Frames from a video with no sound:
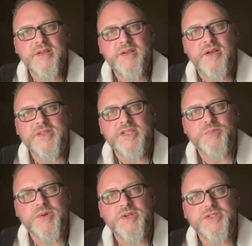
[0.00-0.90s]
all these
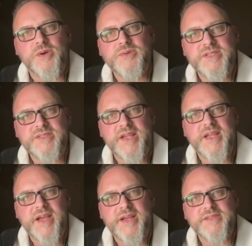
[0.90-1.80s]
personas I
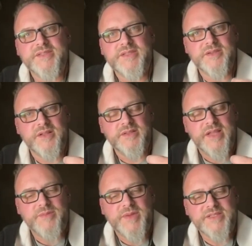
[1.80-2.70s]
had to
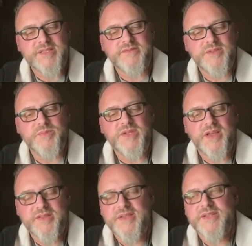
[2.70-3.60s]
allow myself to be
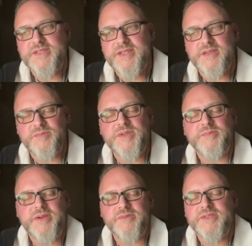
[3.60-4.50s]
authentic and be
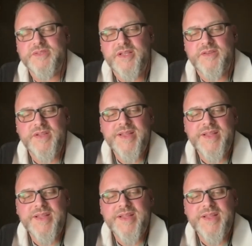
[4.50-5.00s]
my real self.